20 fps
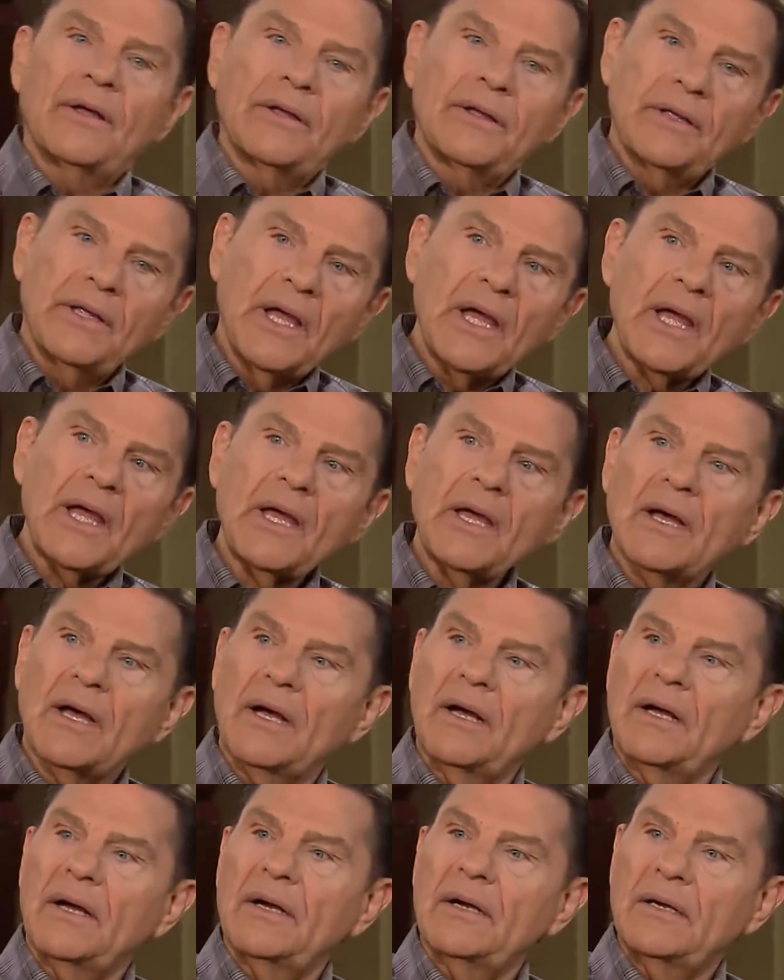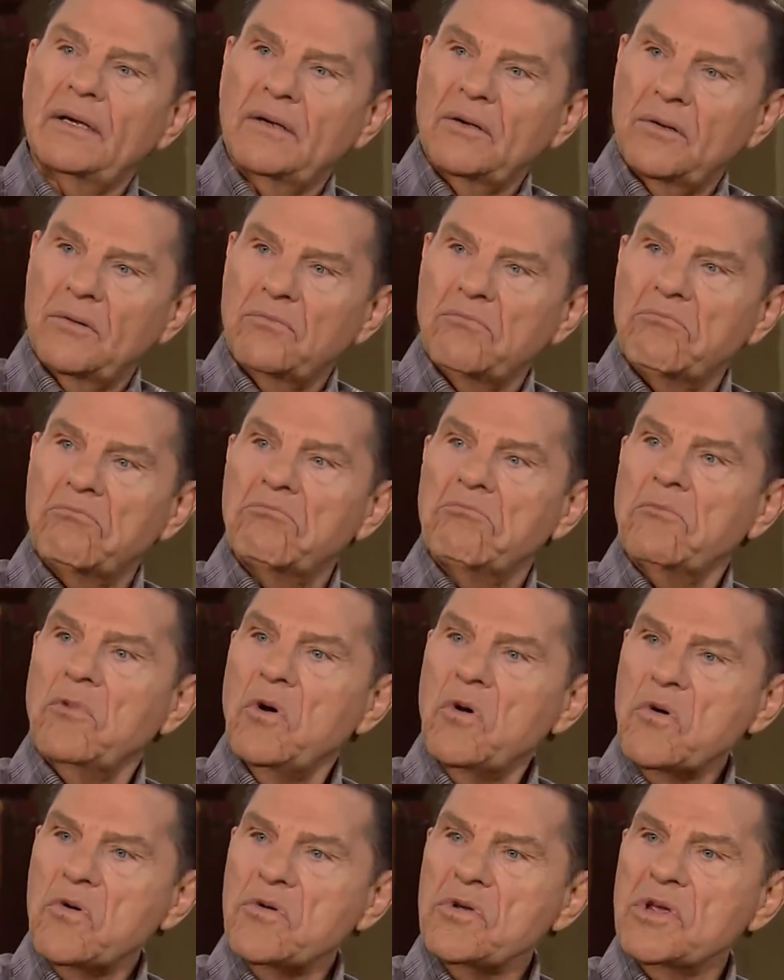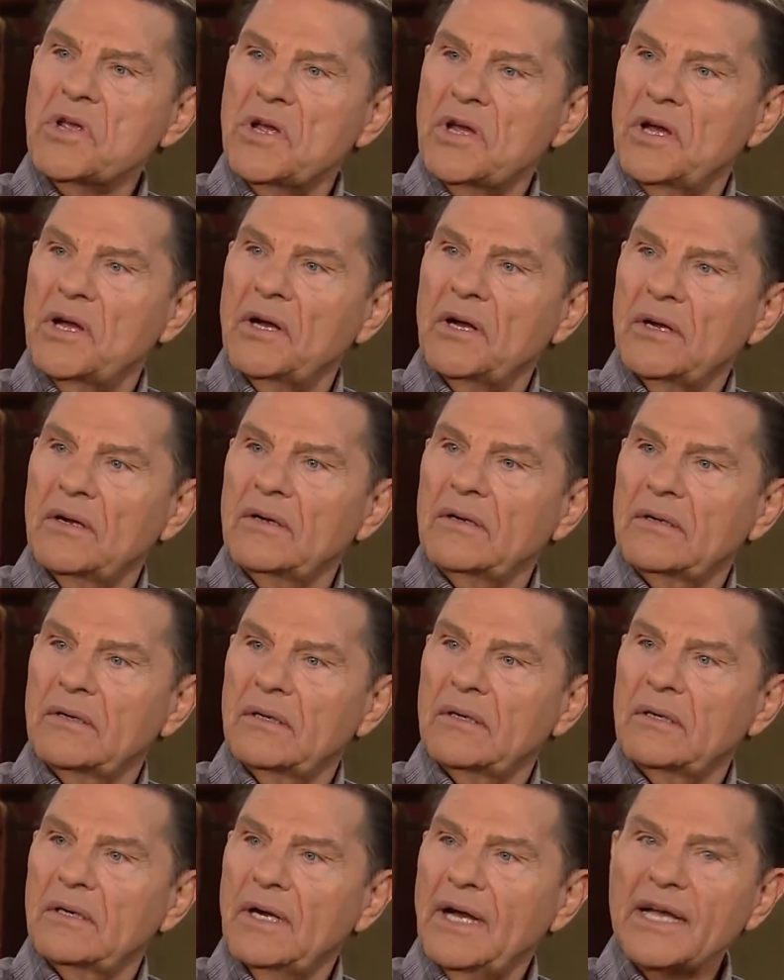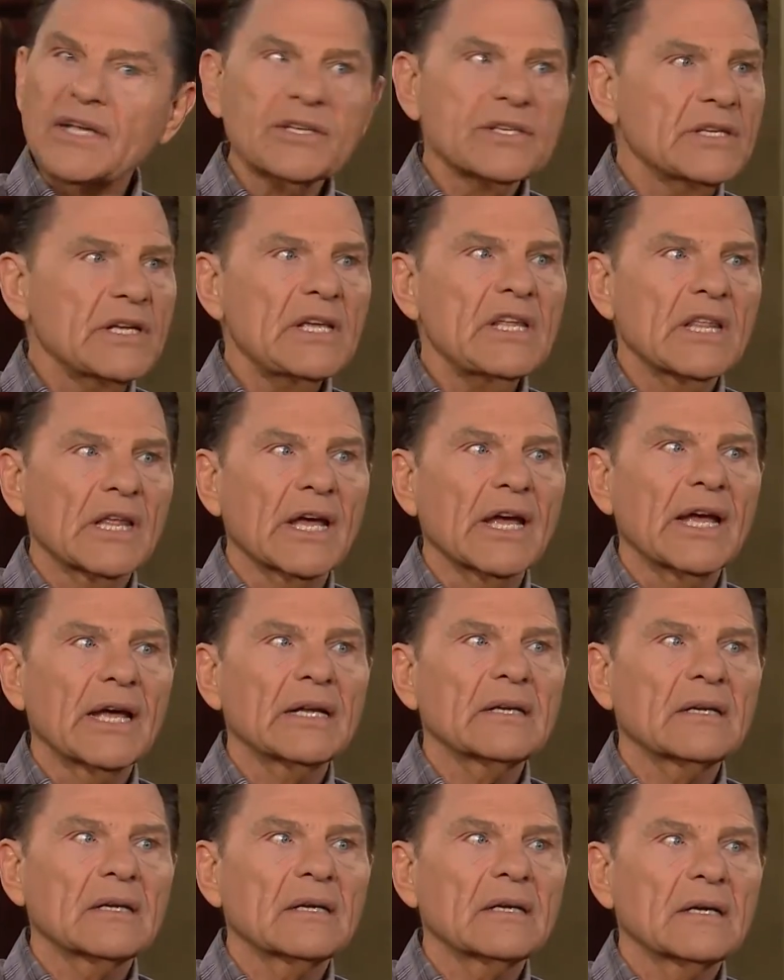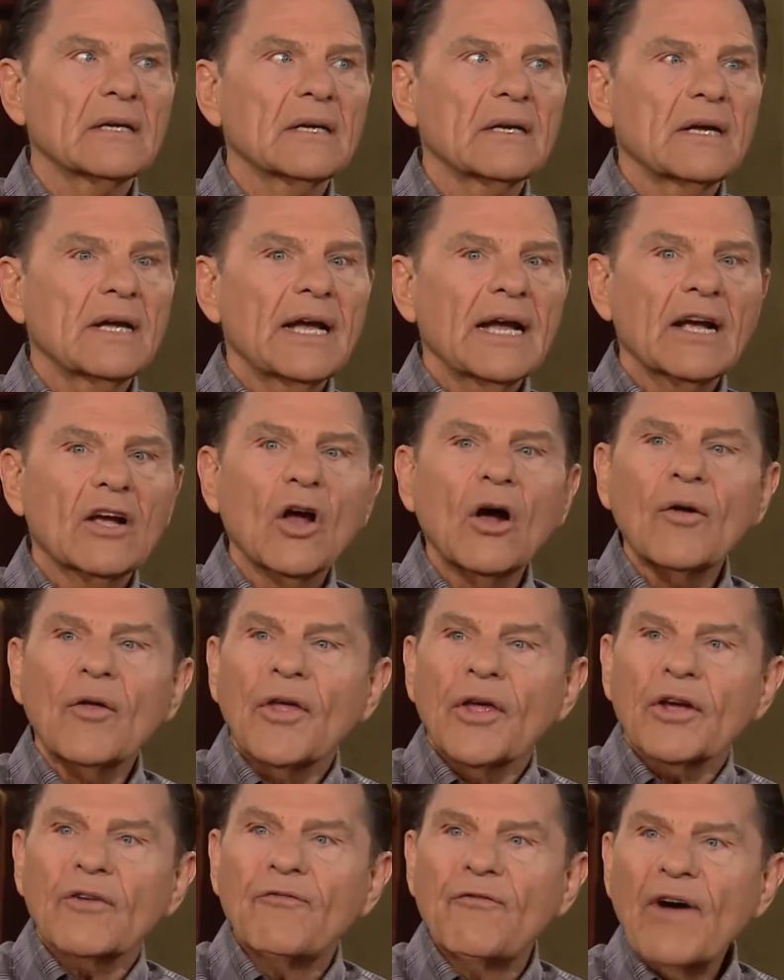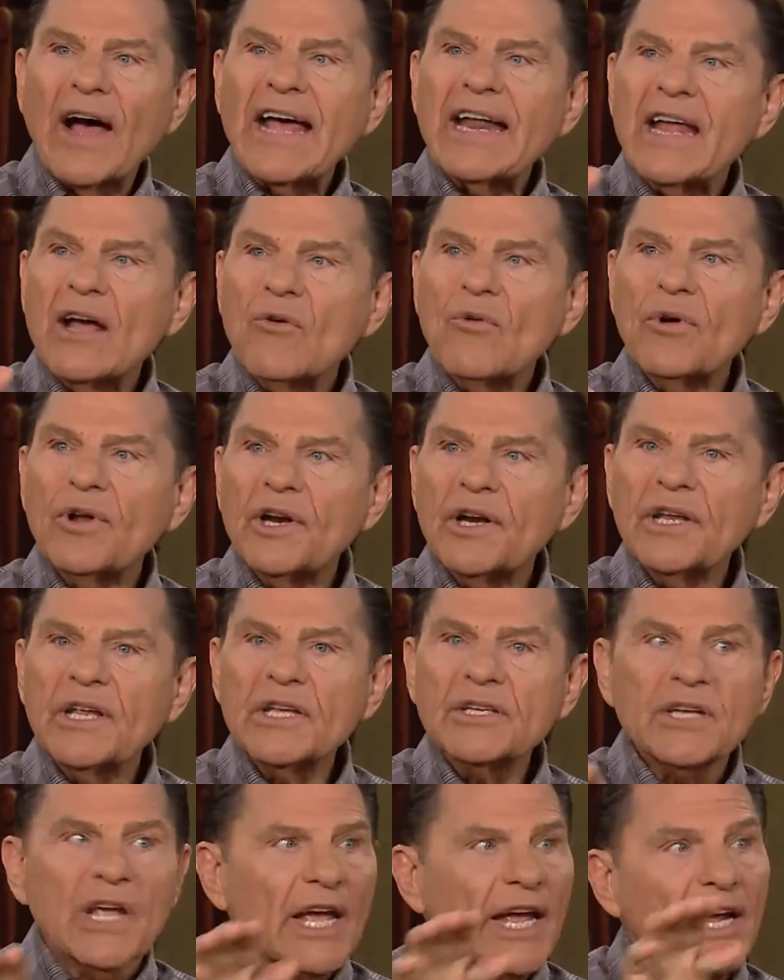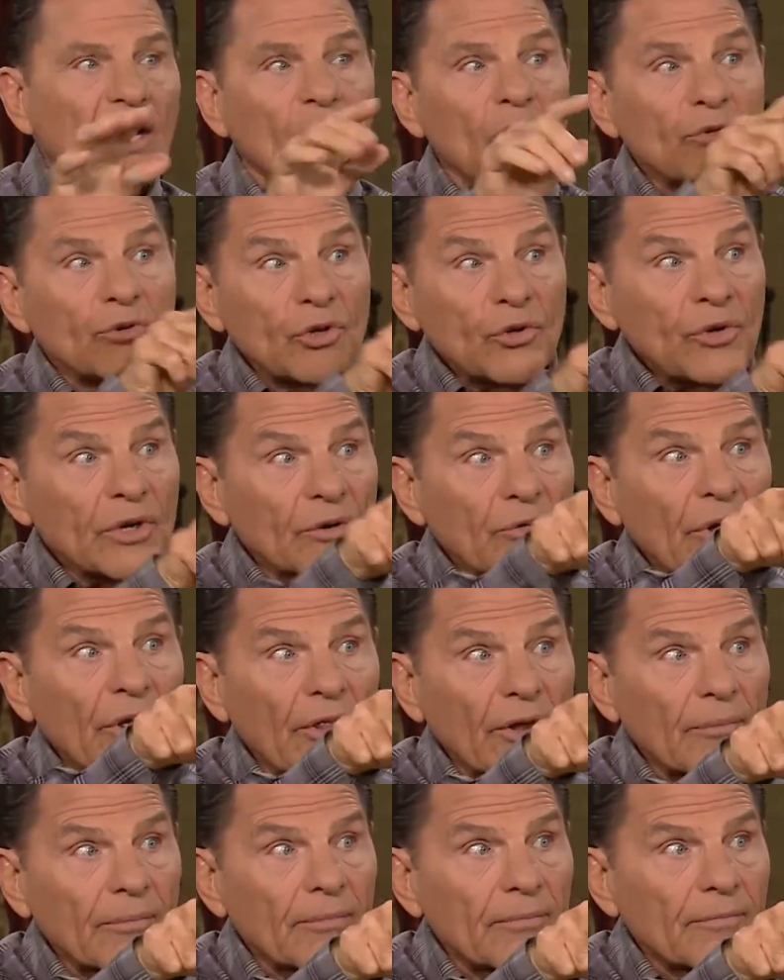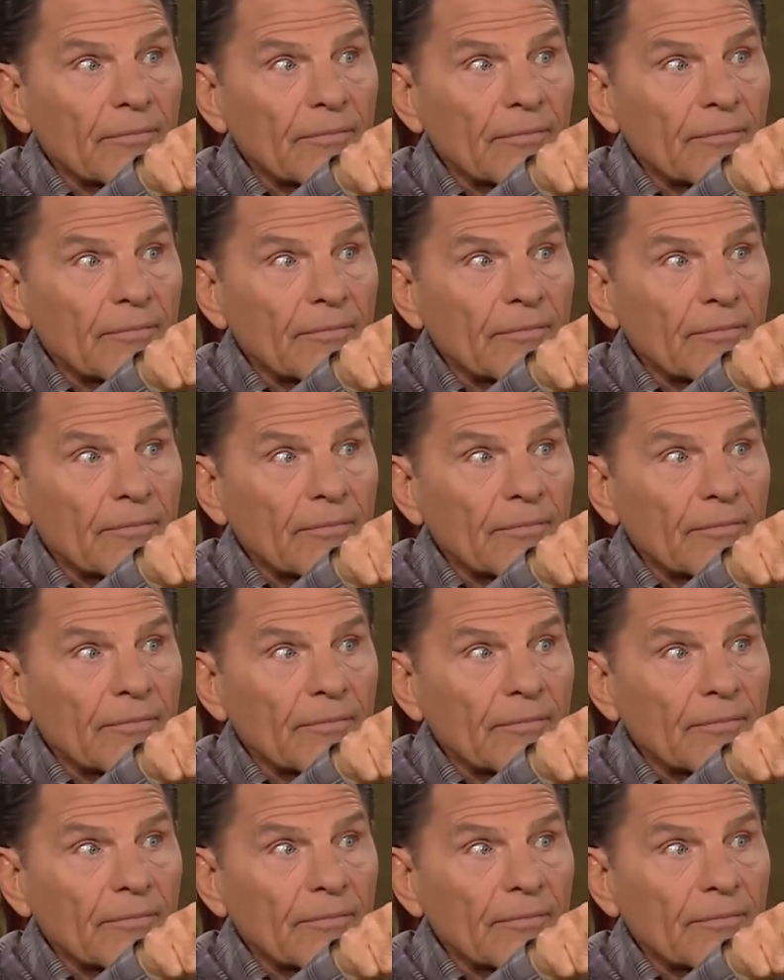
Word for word: yeah, oh yeah, I see that. Go find out what it is and go do it with them.